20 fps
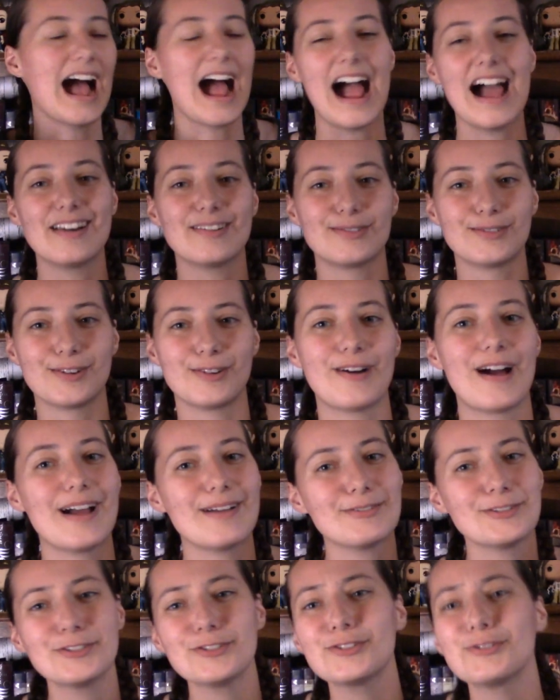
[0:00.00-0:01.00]
I don't know. I
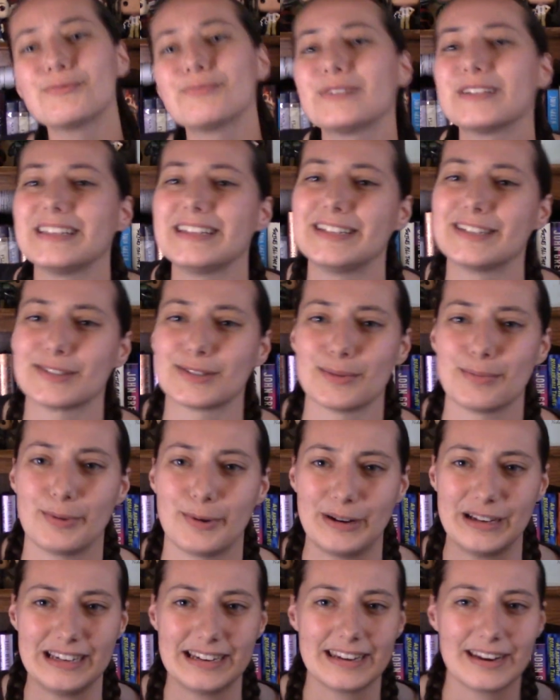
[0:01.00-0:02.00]
was just really
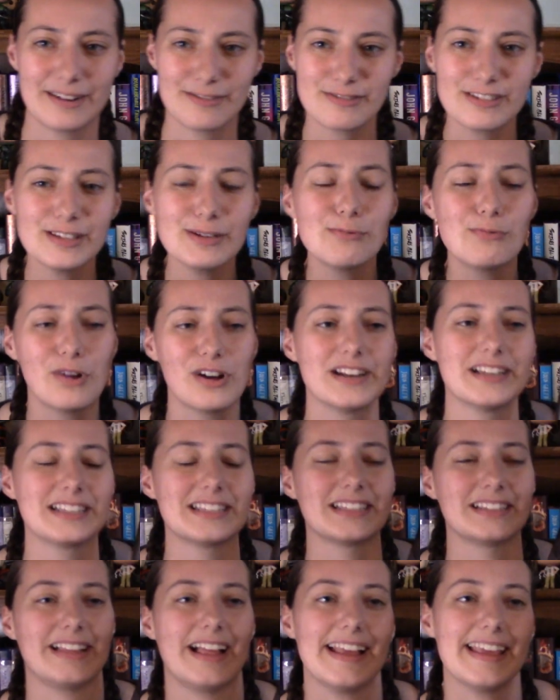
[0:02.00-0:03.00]
disappointed. I really wanted
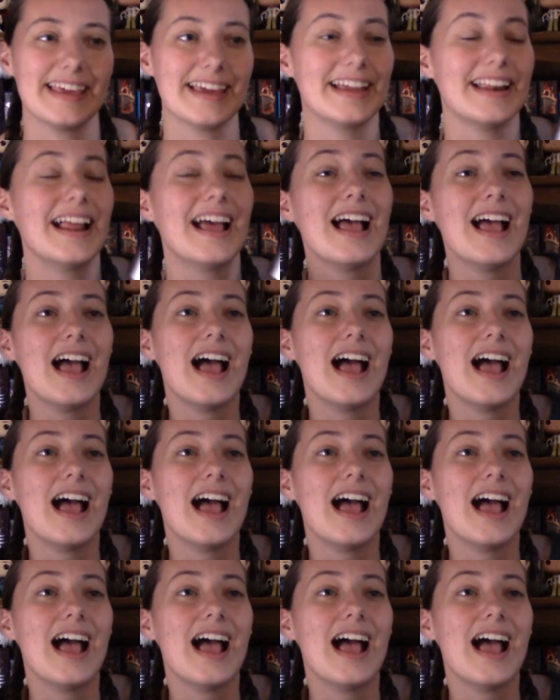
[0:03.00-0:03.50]
to like it.